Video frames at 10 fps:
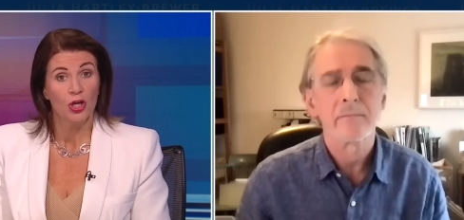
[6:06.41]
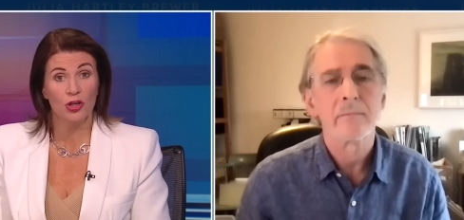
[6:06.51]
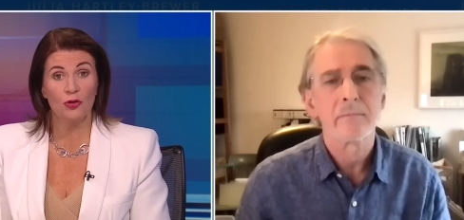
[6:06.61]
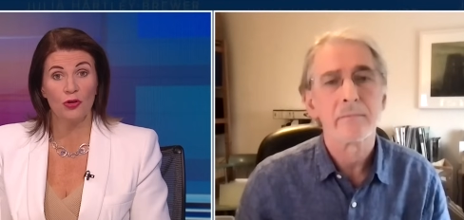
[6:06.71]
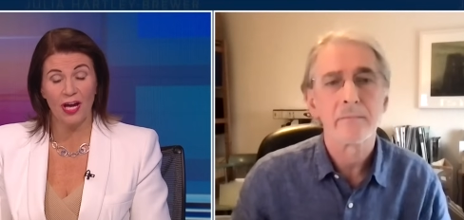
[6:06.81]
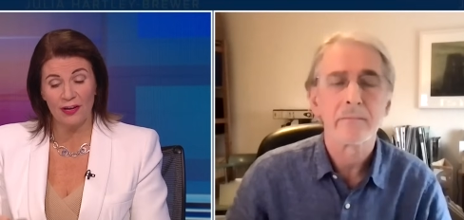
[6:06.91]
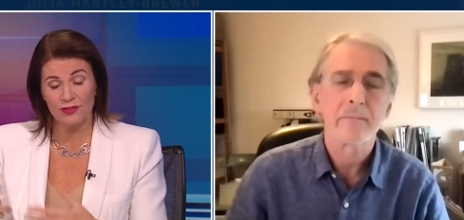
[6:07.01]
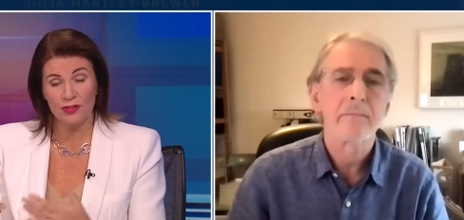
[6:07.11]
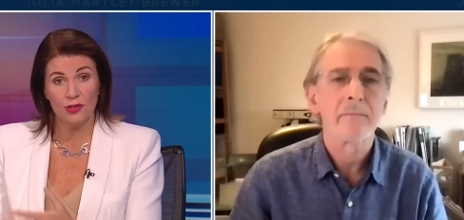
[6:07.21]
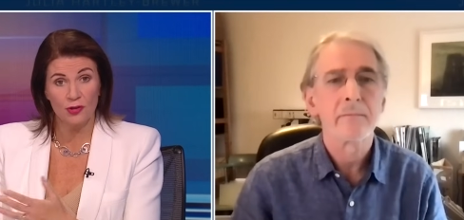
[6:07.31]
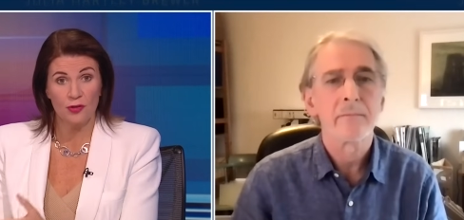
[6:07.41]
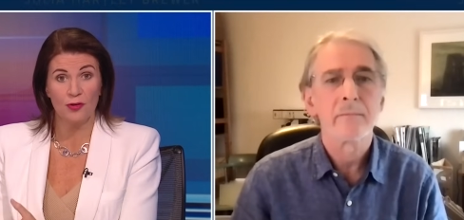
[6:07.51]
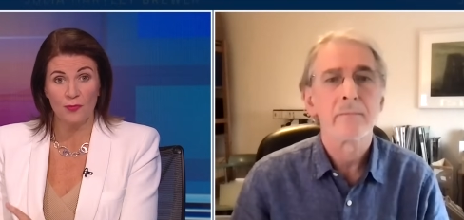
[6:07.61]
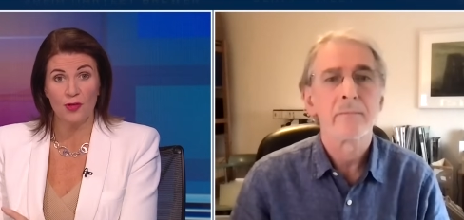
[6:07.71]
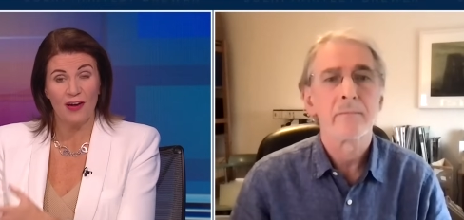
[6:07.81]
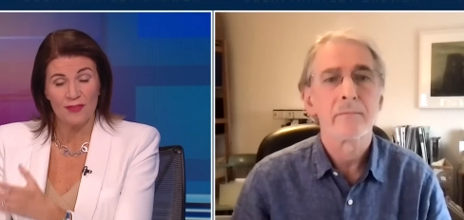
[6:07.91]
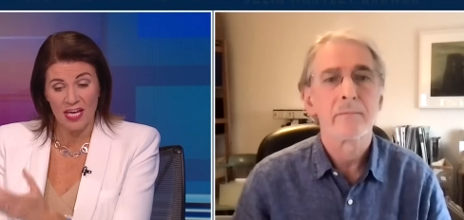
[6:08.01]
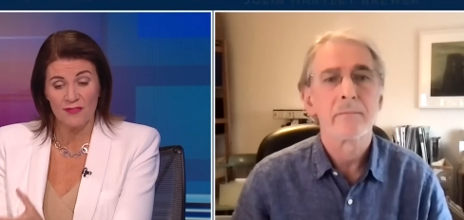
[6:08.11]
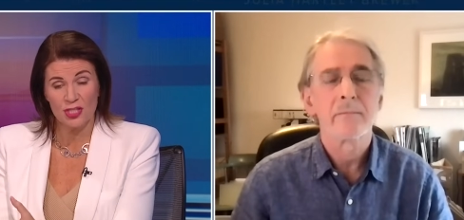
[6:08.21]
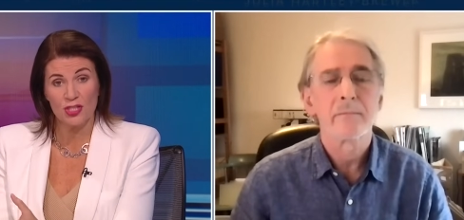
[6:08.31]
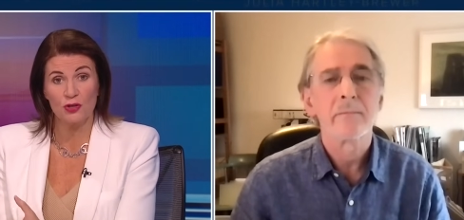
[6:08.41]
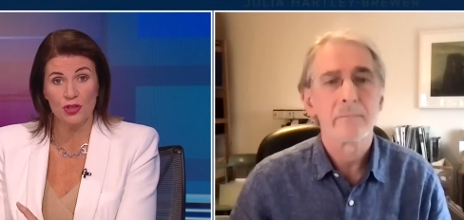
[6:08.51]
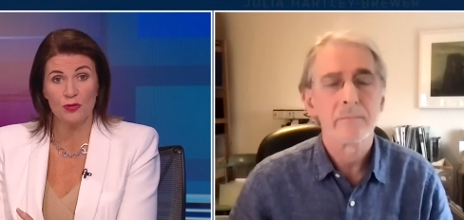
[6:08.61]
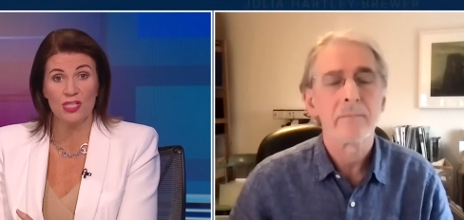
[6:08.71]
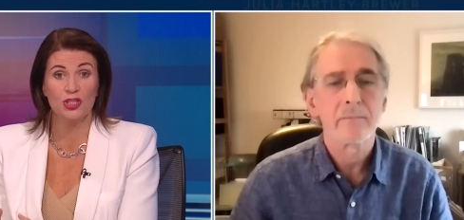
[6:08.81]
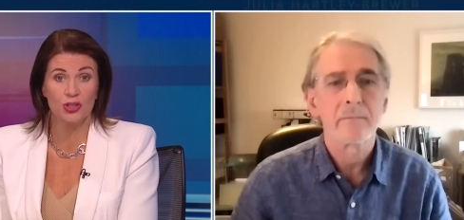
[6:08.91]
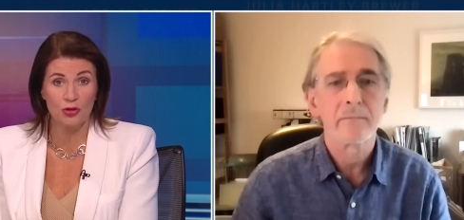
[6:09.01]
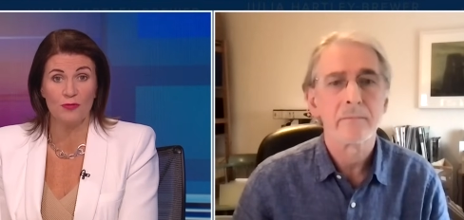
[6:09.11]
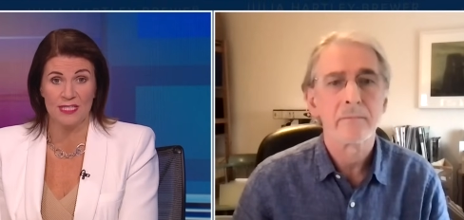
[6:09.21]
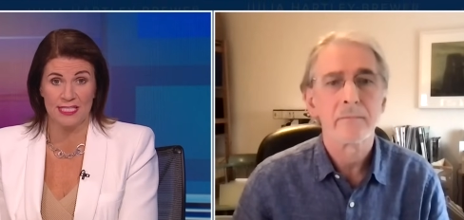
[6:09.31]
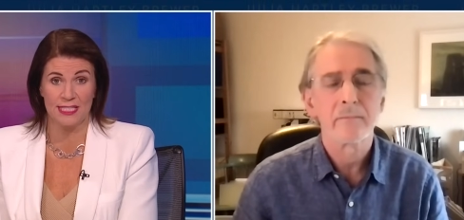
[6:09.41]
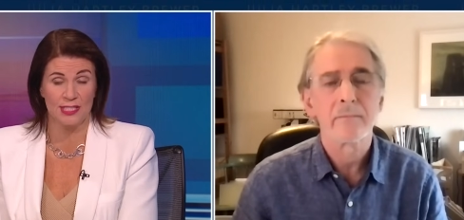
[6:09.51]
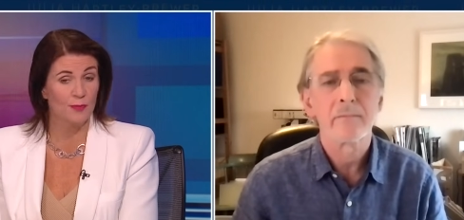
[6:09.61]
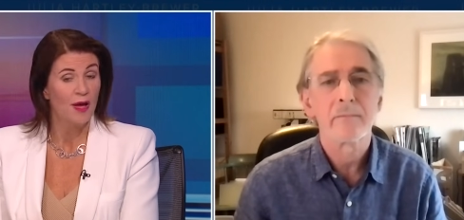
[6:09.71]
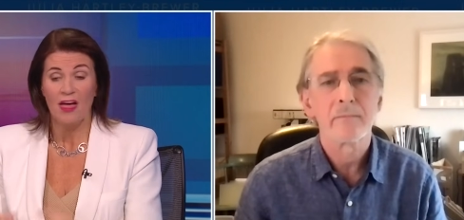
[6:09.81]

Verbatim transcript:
Speaker 1: You you have to you know you, you have they have a social insurance system.